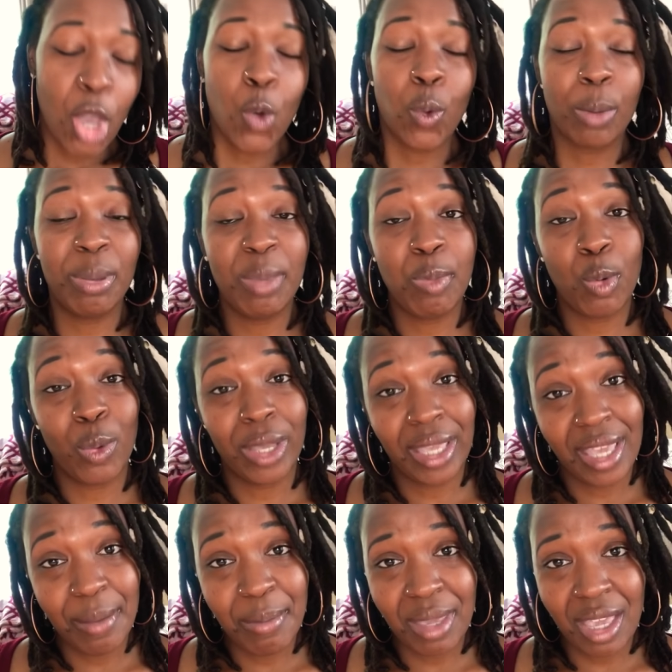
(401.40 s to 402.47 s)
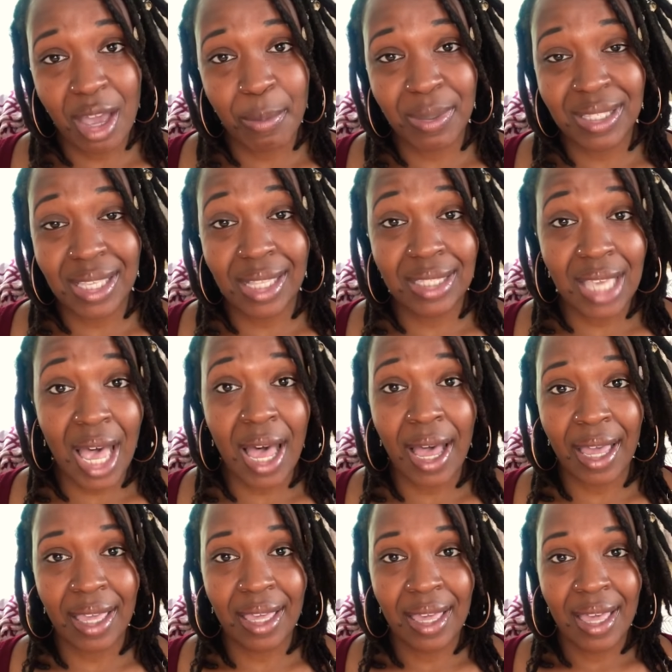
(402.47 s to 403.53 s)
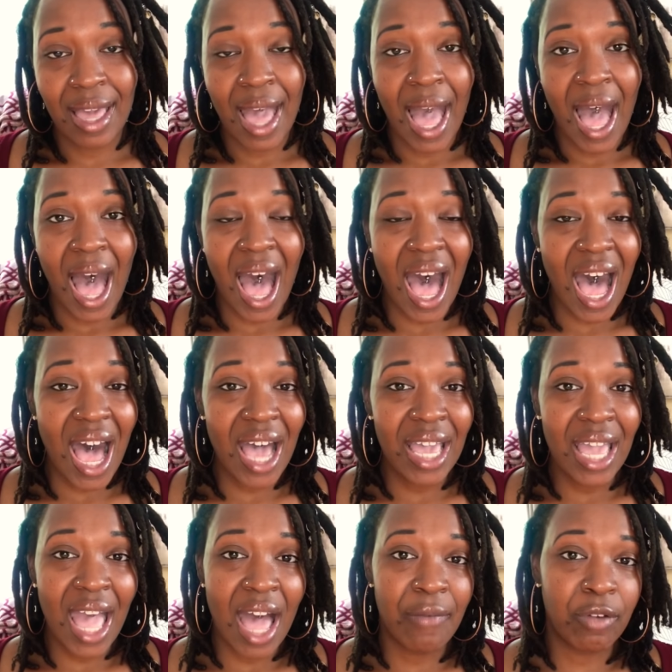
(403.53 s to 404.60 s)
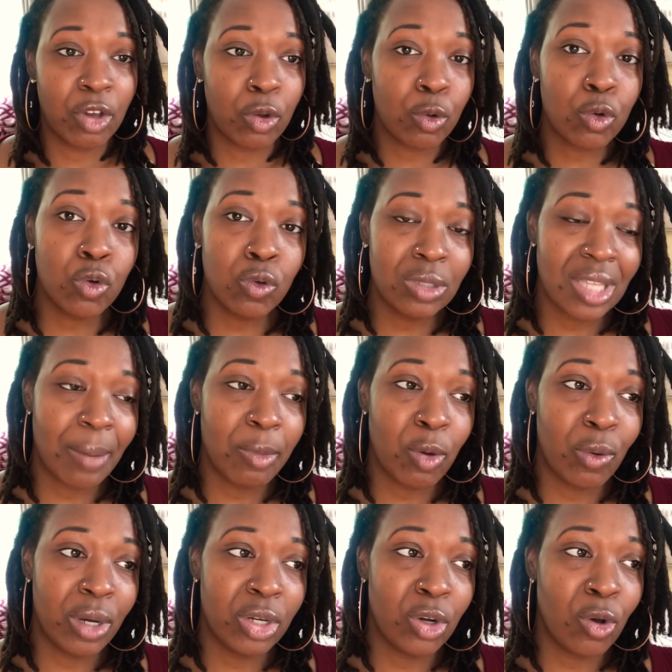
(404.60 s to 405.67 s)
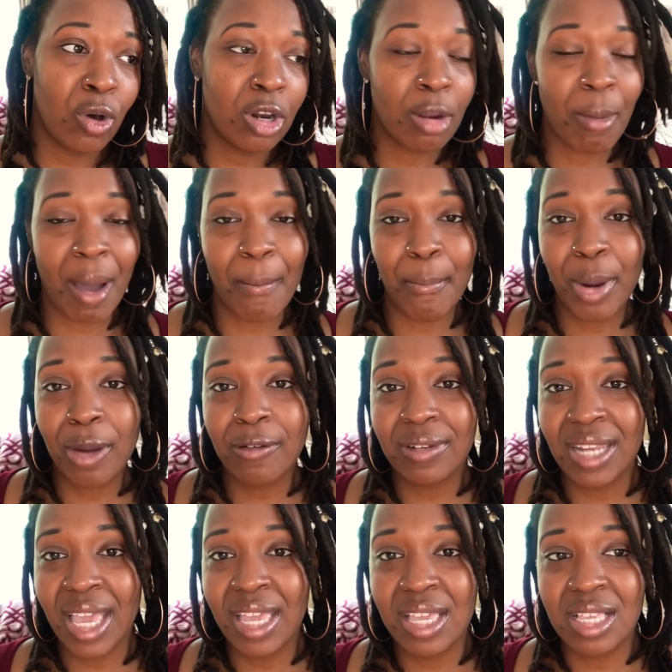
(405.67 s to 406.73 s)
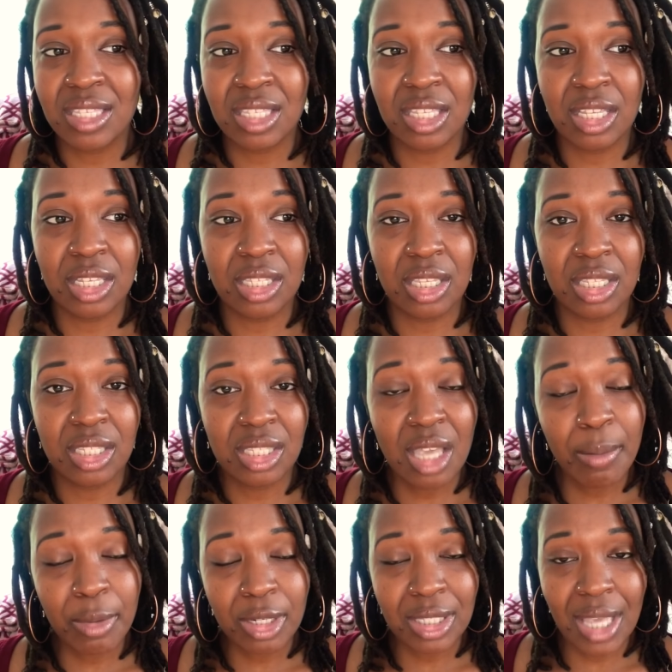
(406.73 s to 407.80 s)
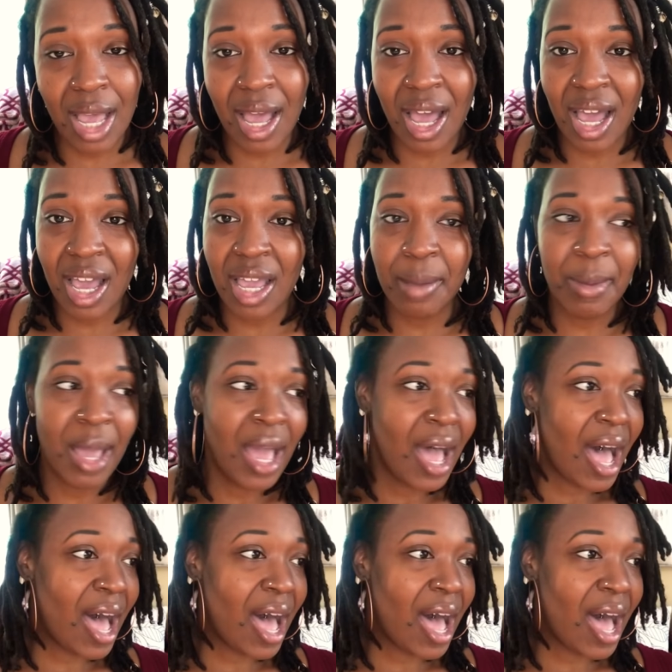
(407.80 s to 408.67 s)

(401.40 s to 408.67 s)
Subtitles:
where people would hit me up and say, Ty, I have a cruise I'm going on, or my birthday is in the summertime.